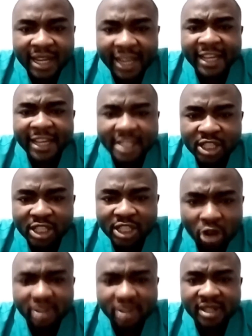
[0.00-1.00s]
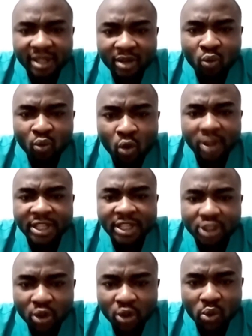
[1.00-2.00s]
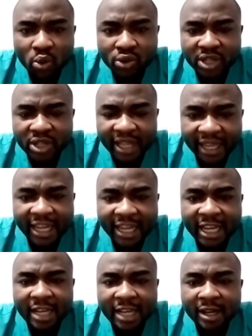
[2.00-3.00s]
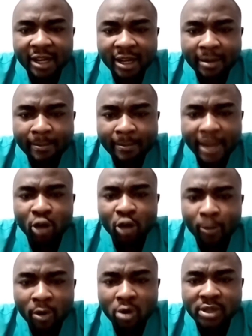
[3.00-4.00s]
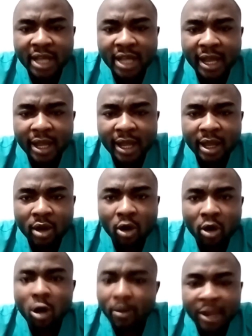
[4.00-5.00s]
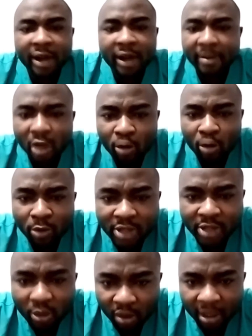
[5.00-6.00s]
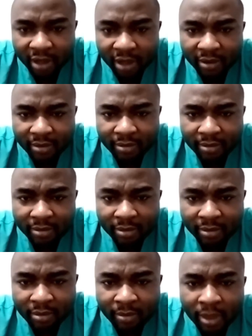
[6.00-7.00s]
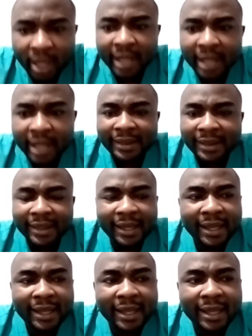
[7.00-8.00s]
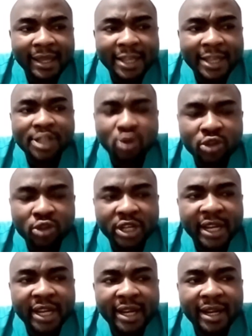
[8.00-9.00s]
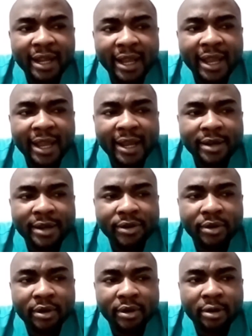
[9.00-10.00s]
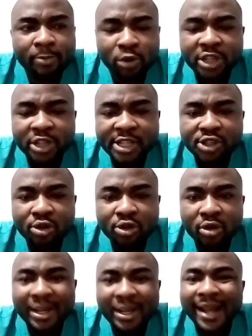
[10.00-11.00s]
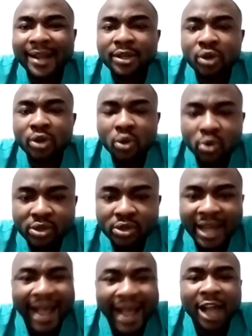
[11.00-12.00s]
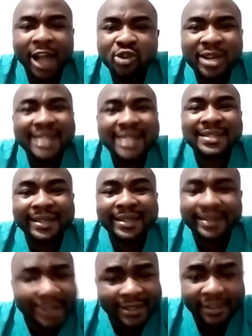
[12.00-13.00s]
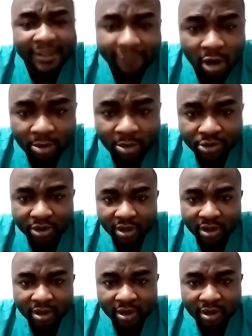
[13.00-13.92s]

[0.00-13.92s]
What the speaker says: It is not what is used in menopausal or perimenopausal women. The estrogen and progesterone that are used are actually synthetic forms.